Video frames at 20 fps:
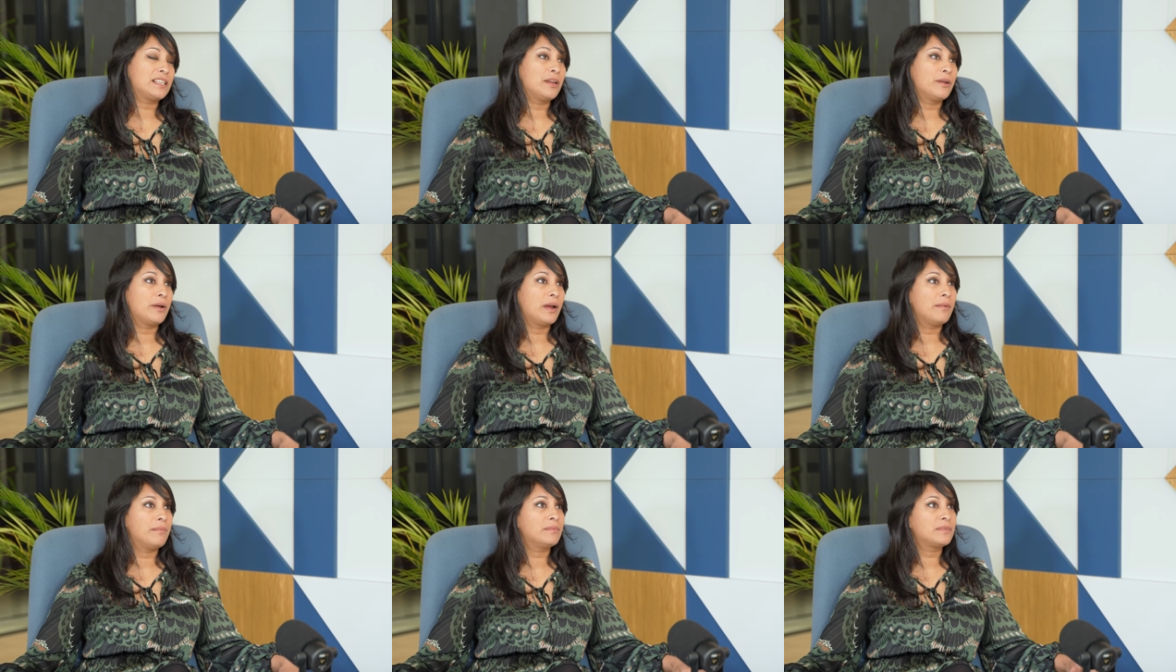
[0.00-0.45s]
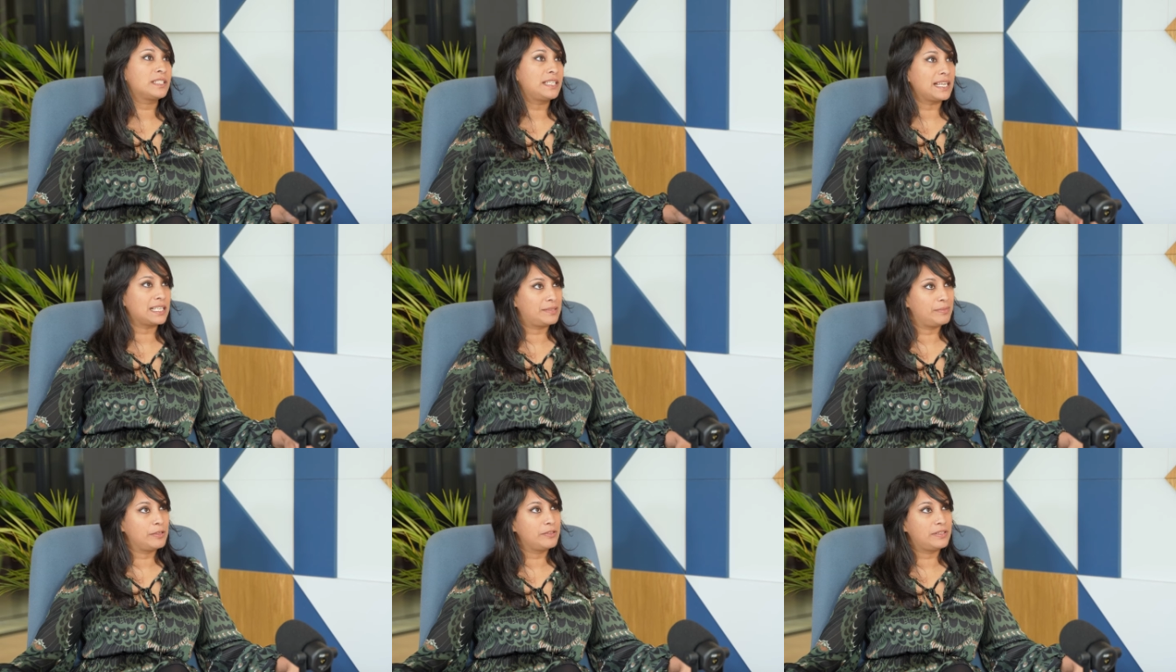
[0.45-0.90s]
So I'm
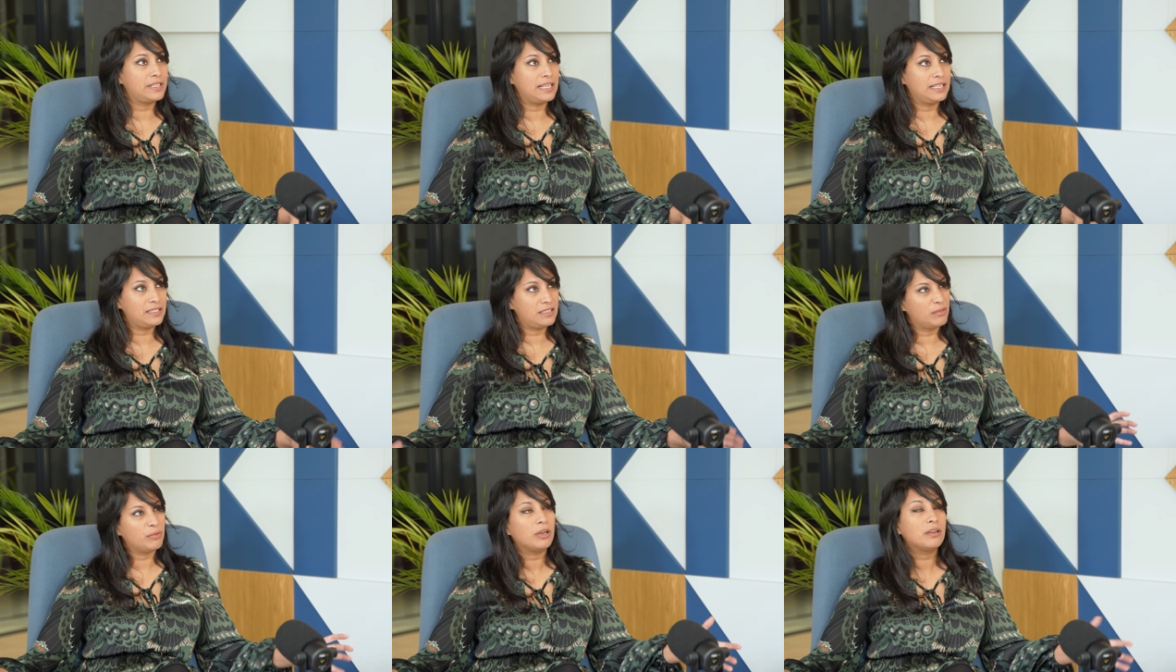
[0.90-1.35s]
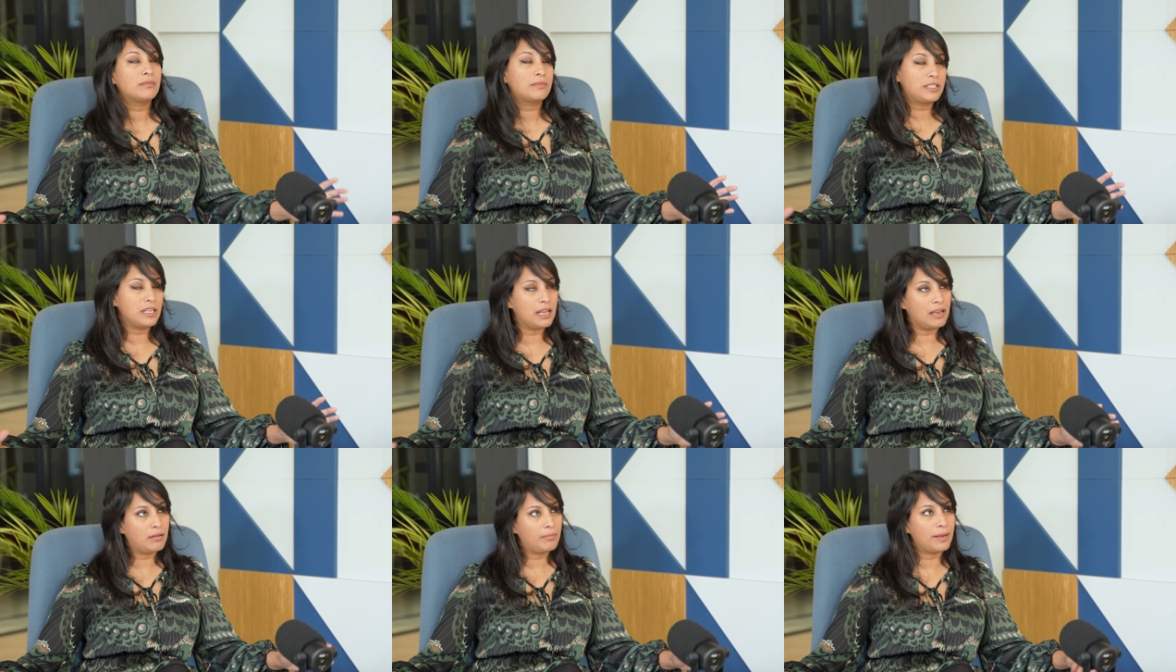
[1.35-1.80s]
six months in, well,
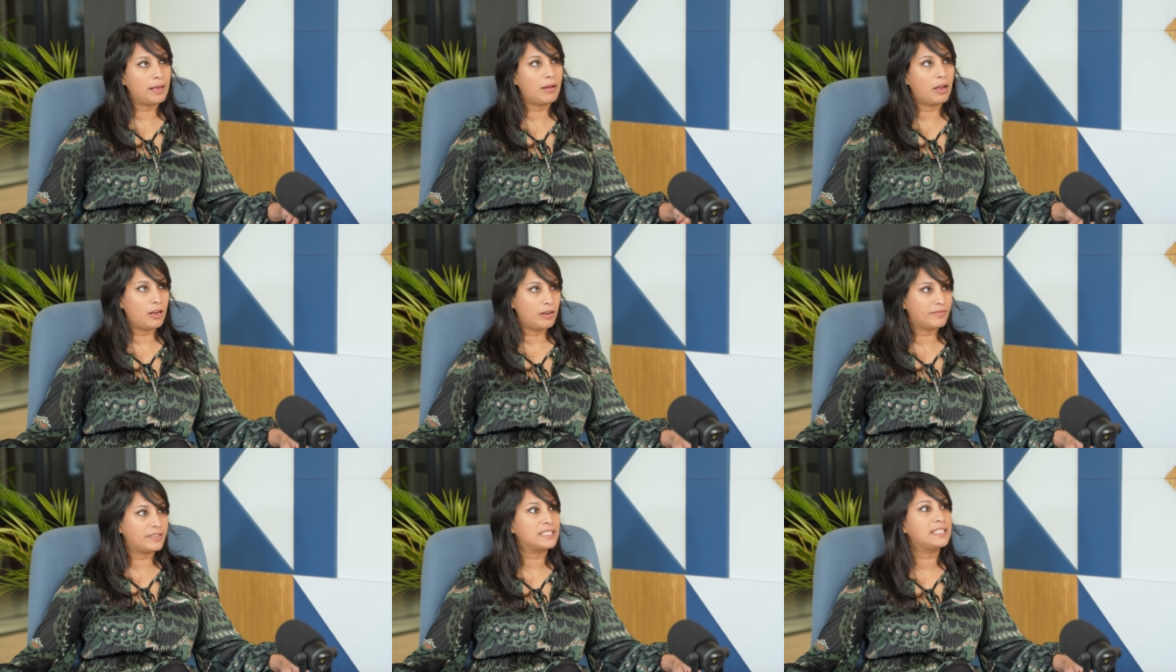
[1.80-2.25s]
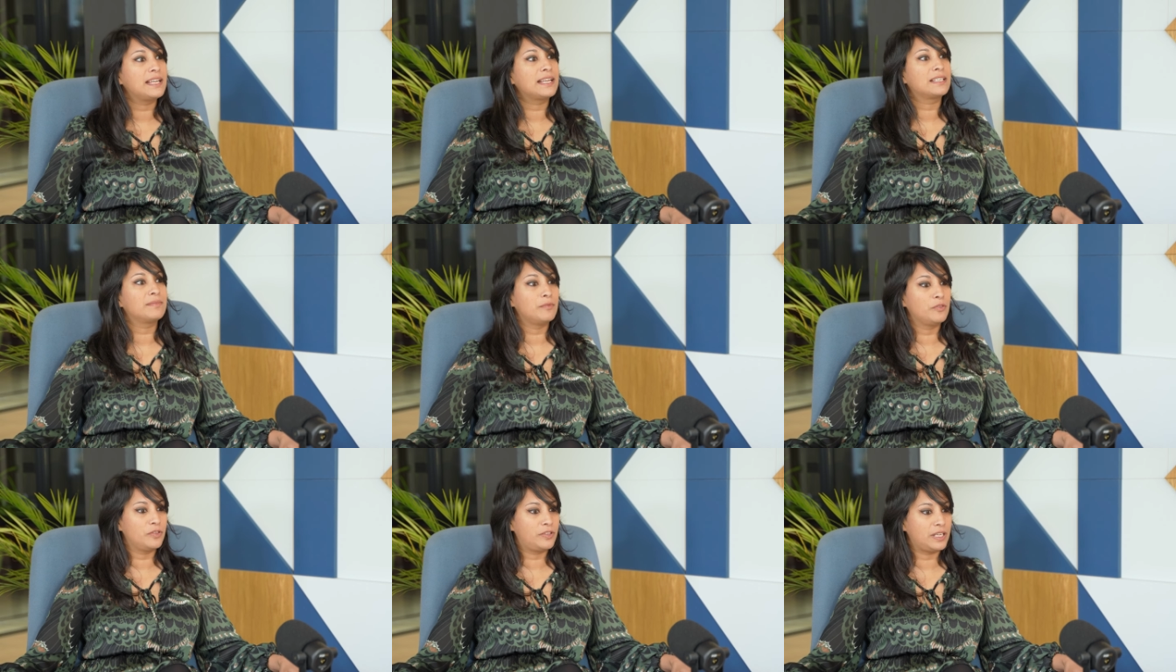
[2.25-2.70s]
a little bit over
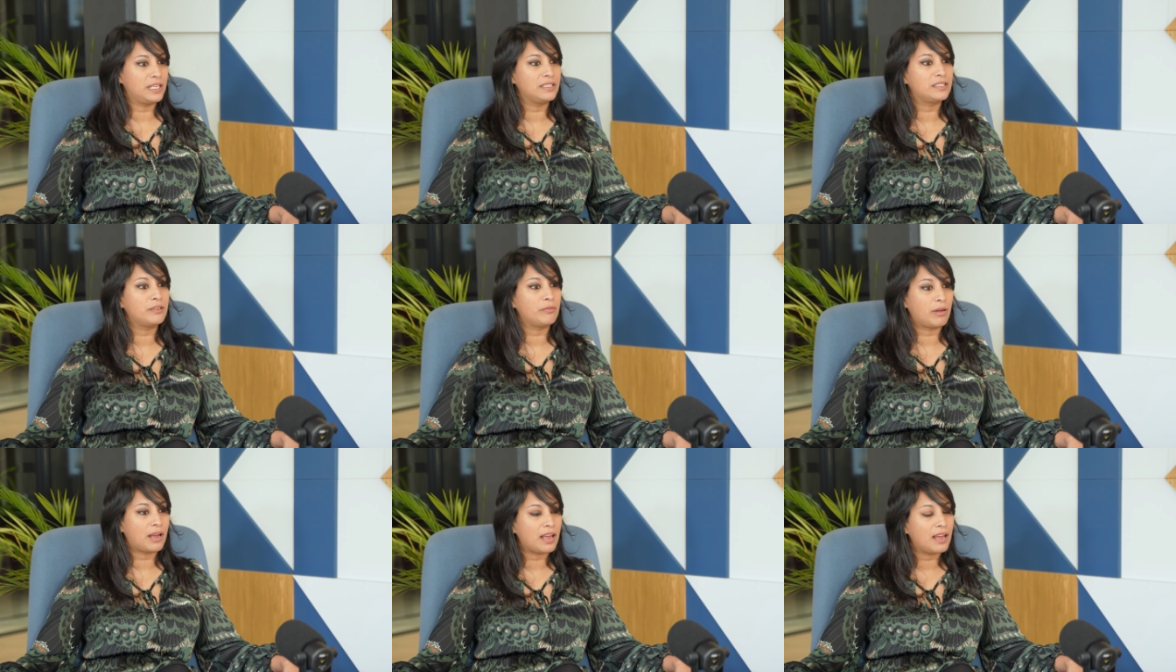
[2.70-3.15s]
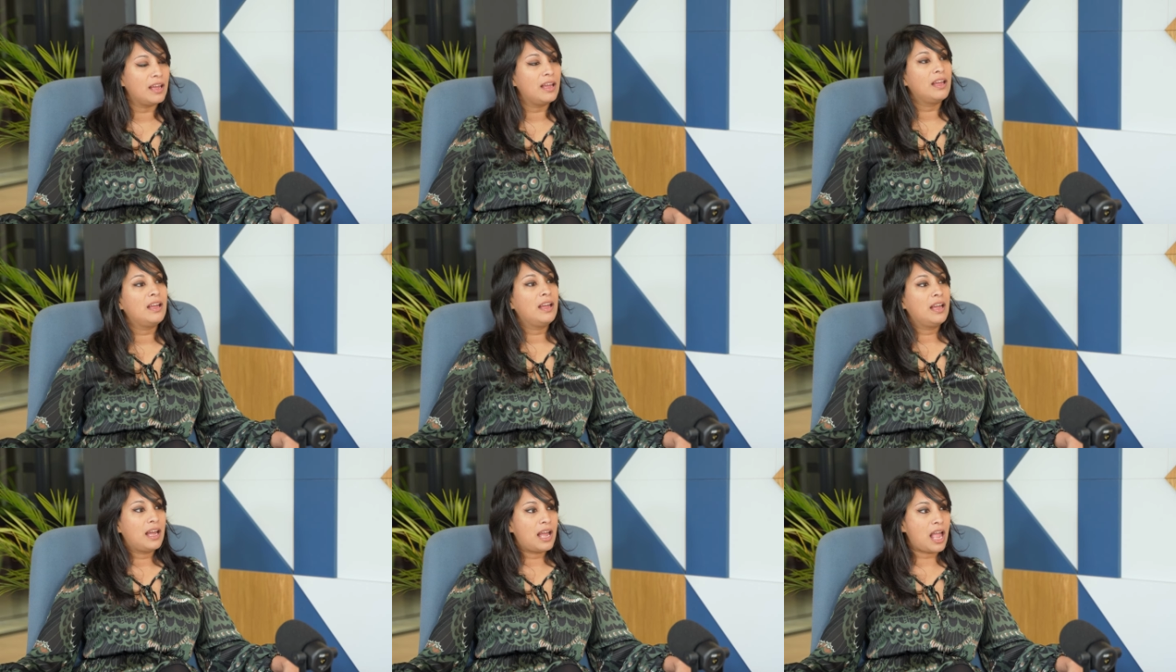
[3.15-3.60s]
six months into it,
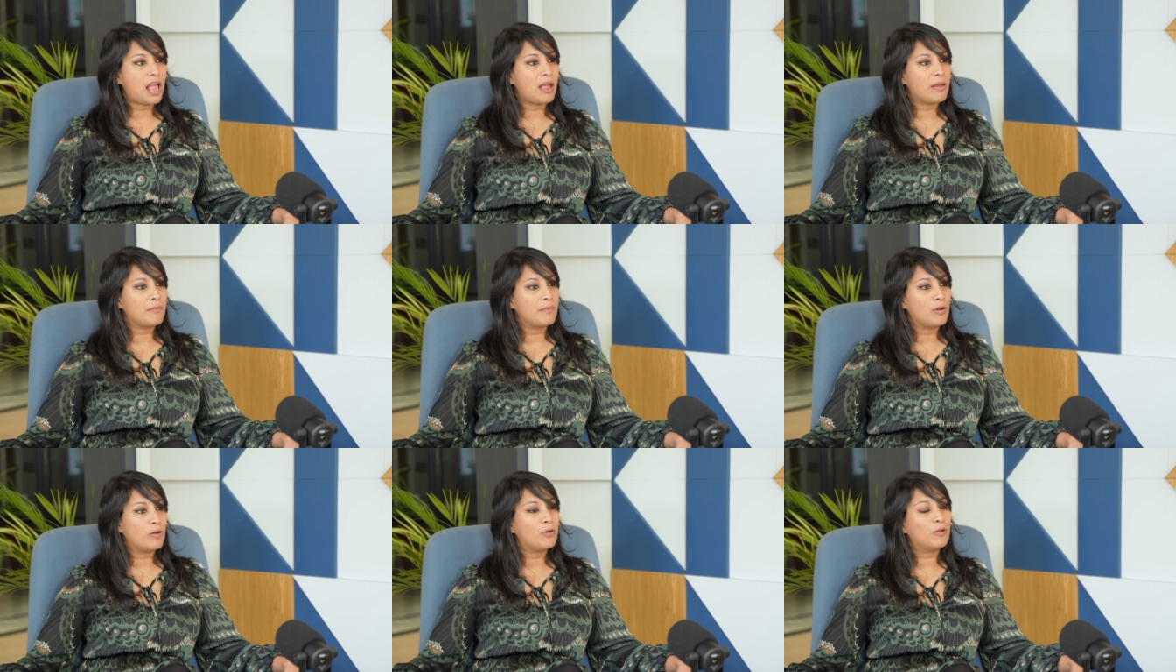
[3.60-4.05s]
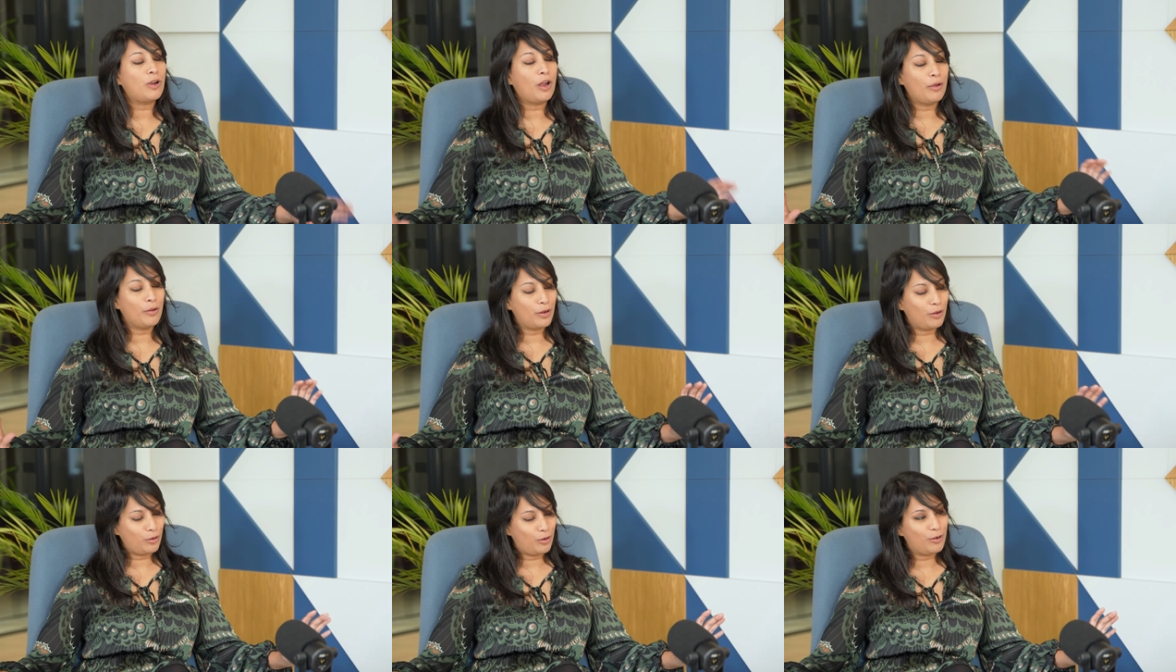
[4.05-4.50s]
mm. um, all
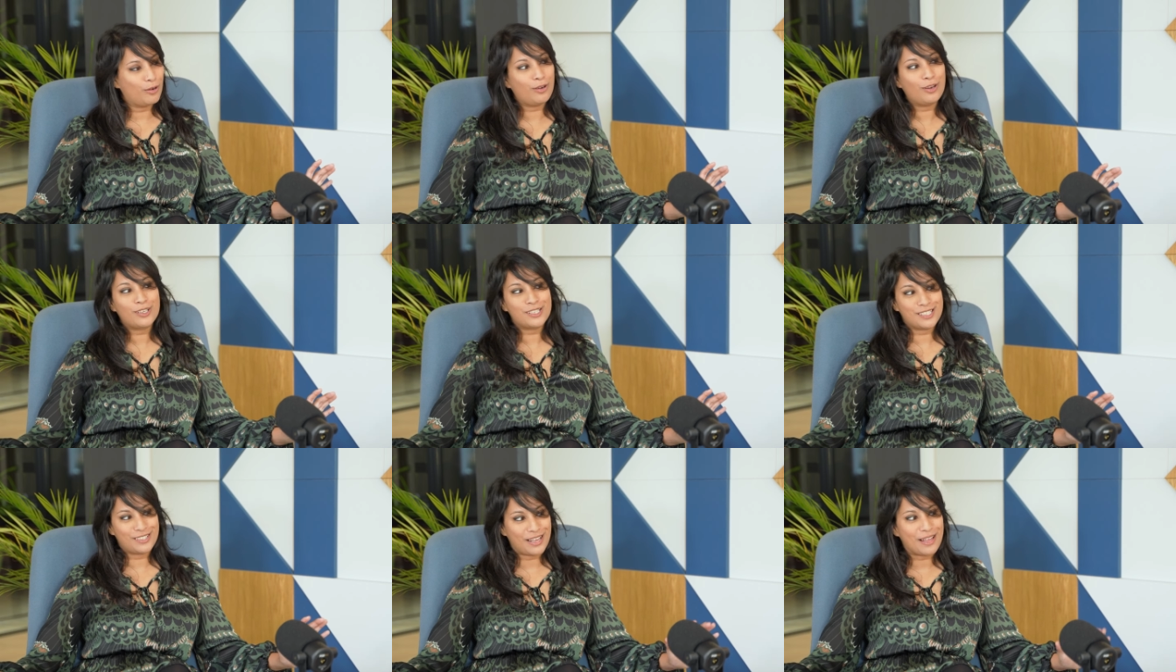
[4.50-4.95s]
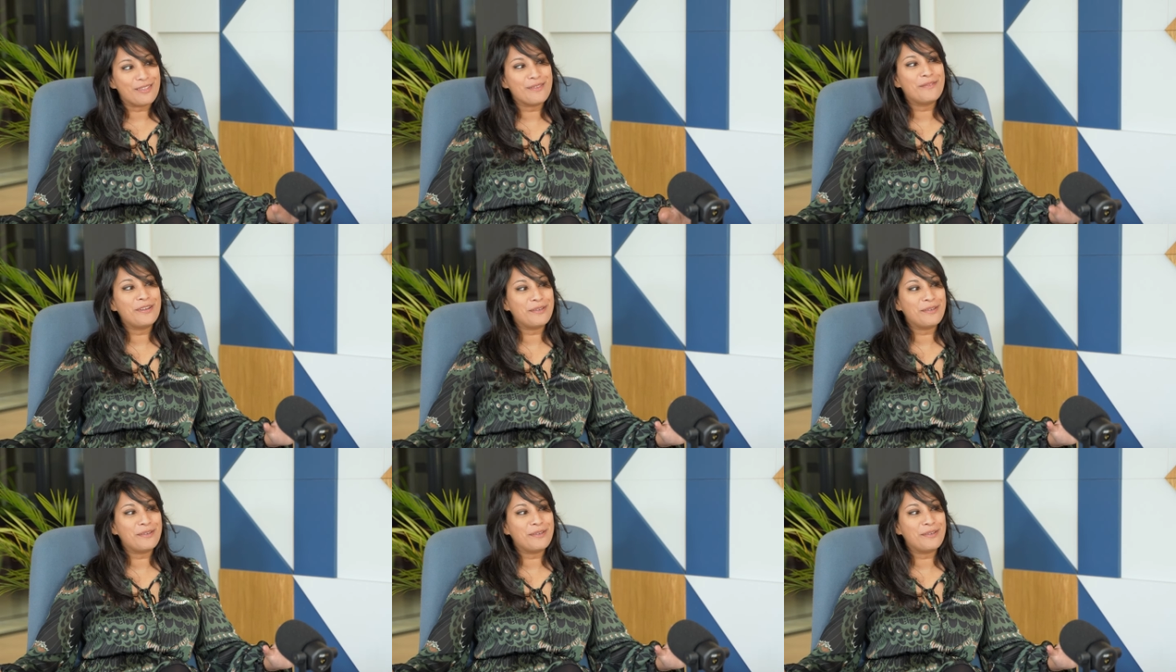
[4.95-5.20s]
going on course at the